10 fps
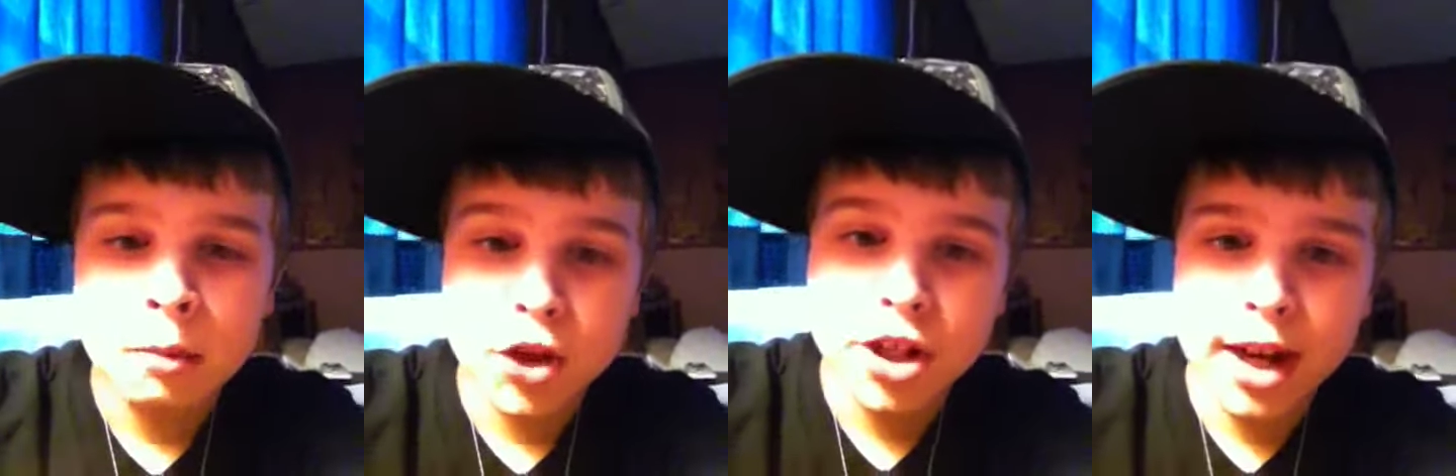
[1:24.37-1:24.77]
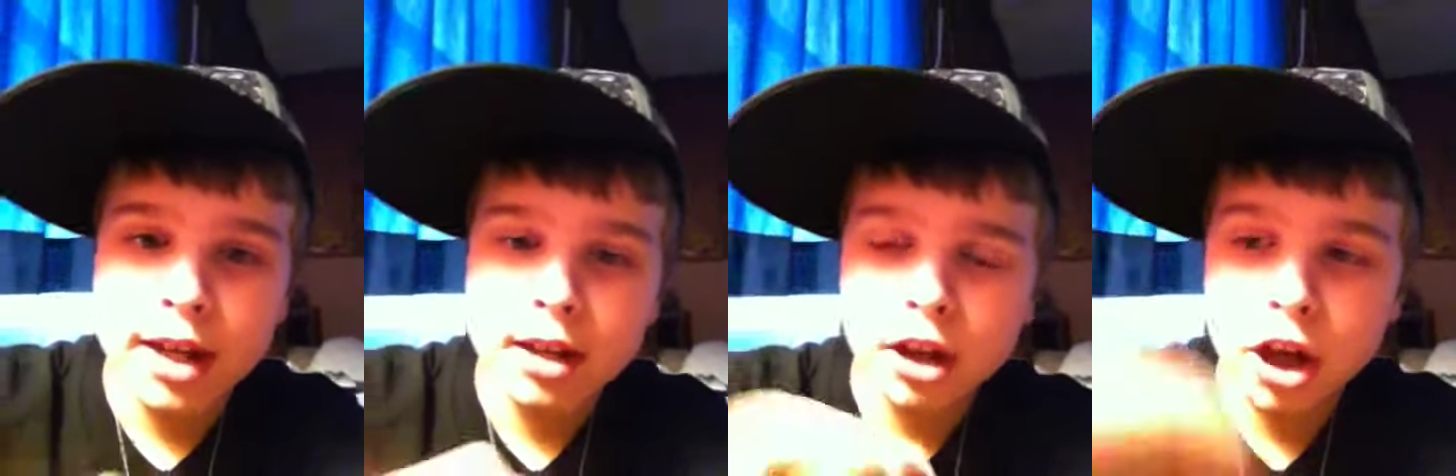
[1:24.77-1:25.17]

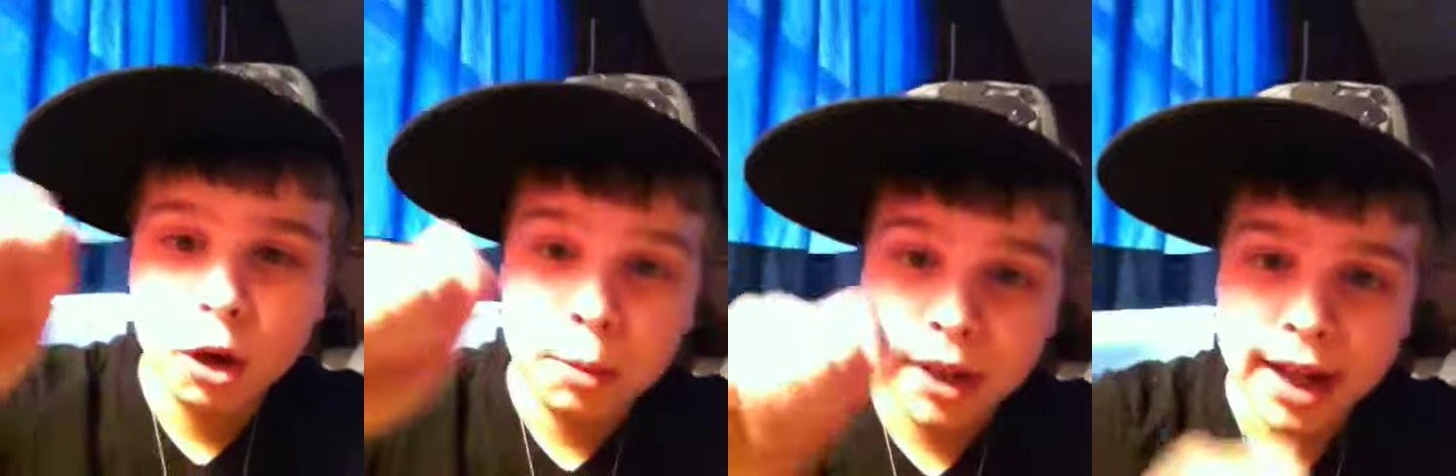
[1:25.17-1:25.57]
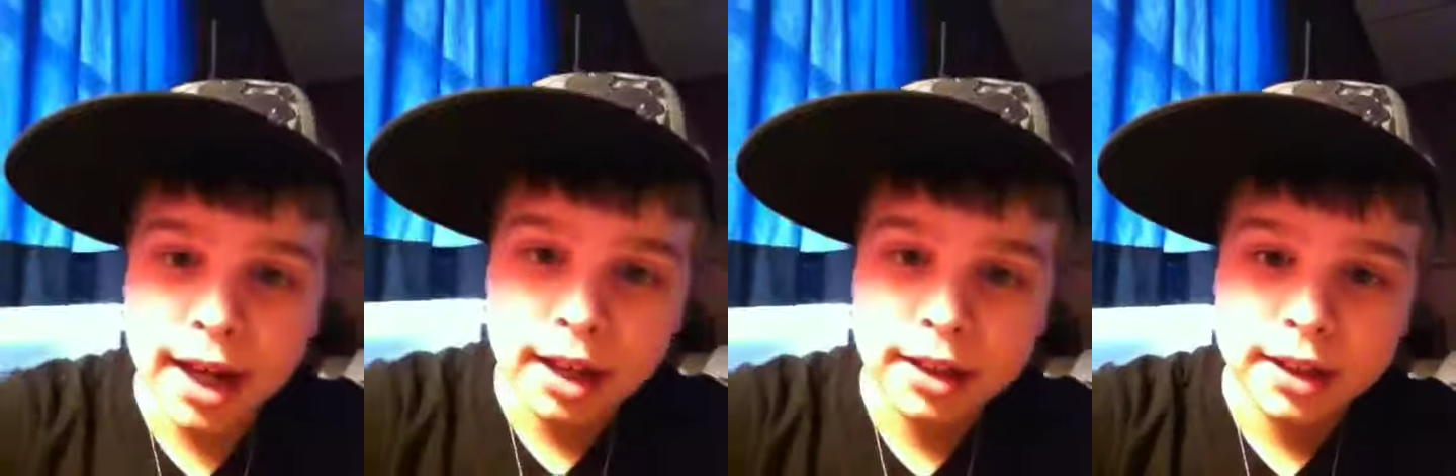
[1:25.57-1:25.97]
machete, cut open a
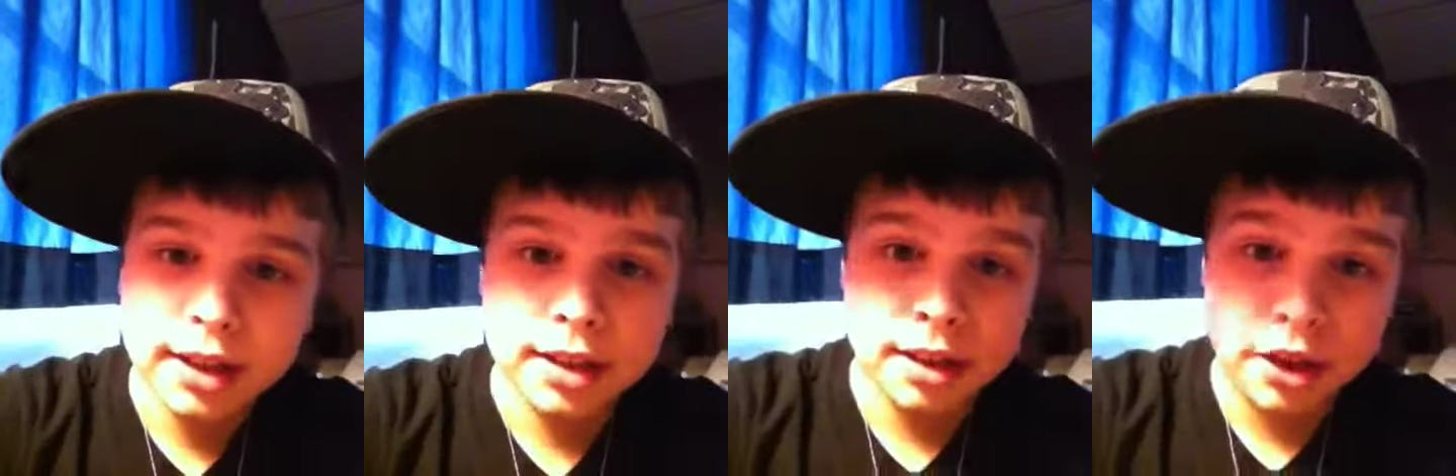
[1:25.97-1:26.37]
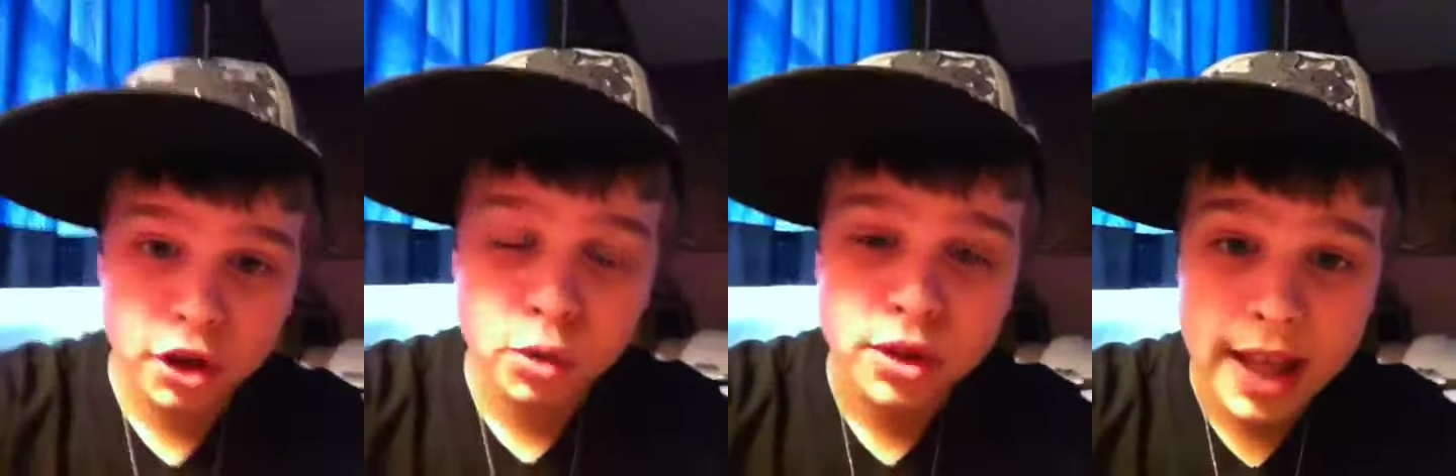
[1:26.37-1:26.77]
cactus, and
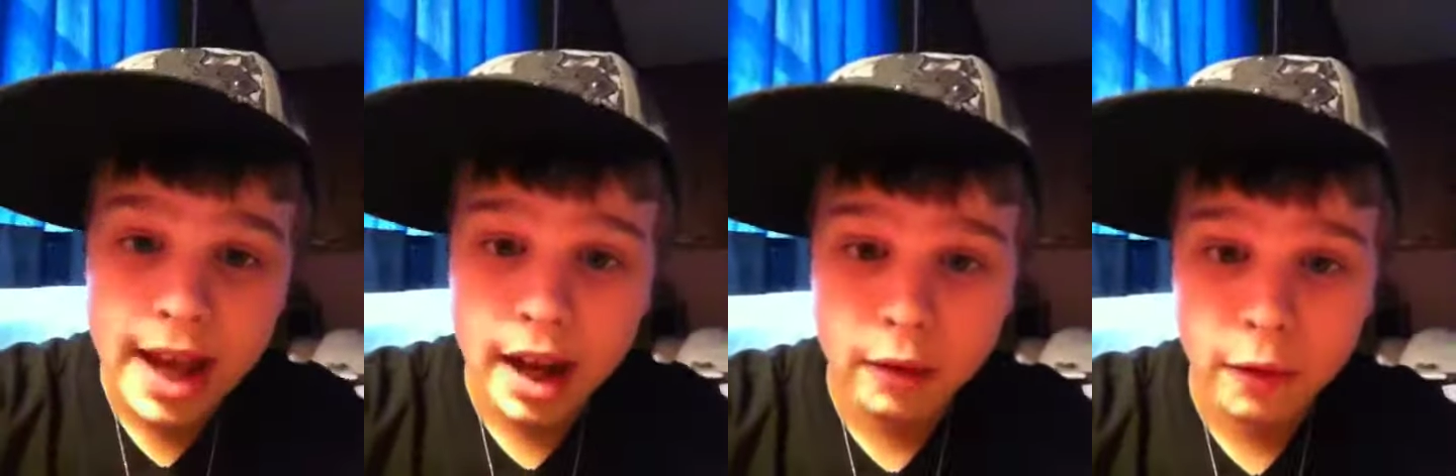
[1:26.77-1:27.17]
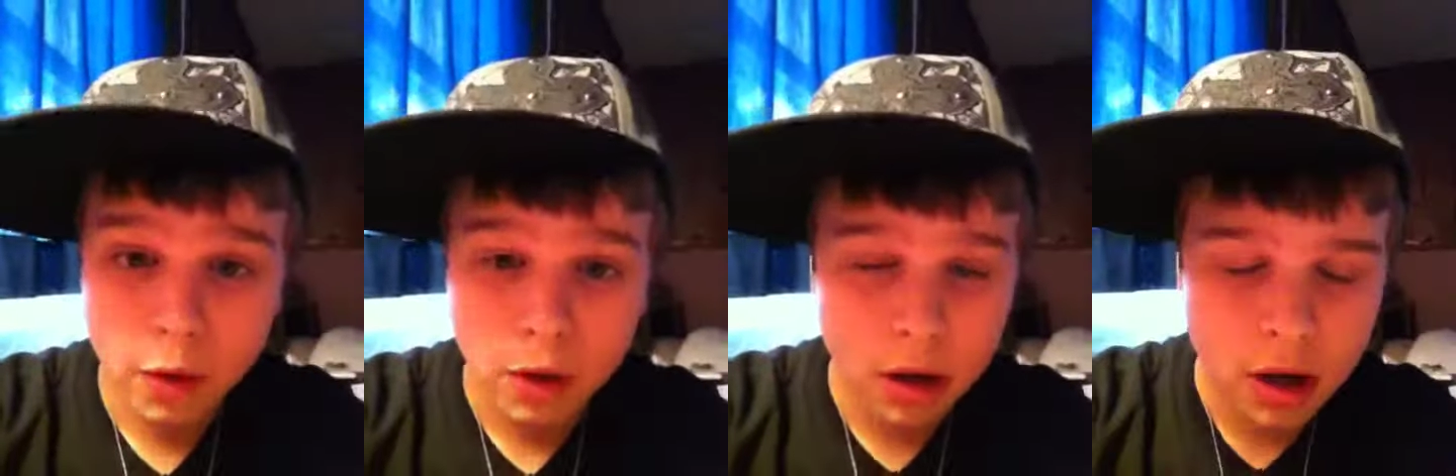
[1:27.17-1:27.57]
use that
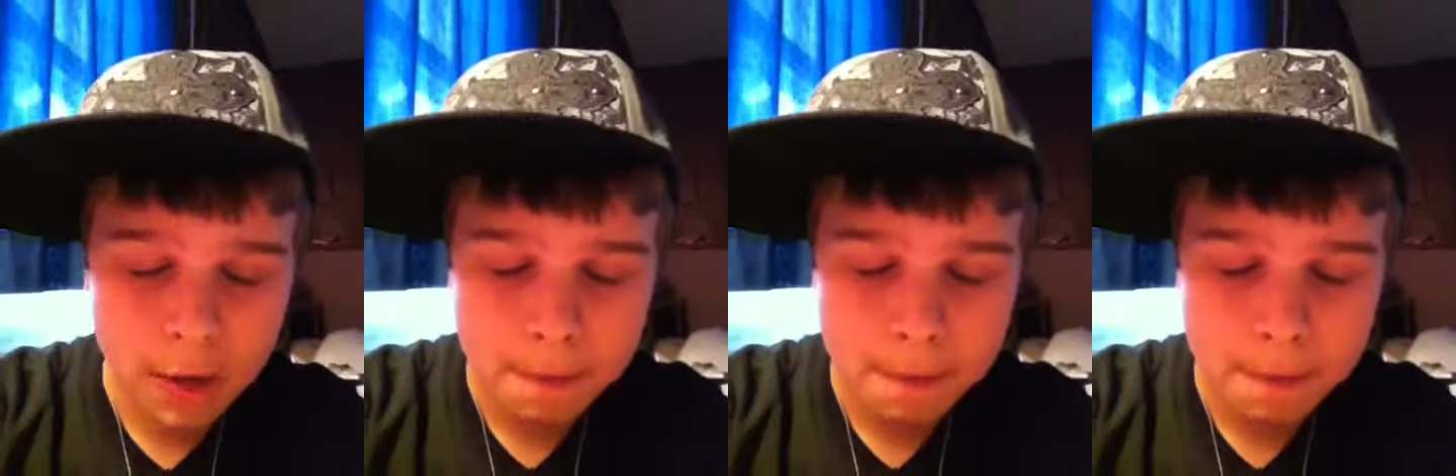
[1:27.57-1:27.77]
for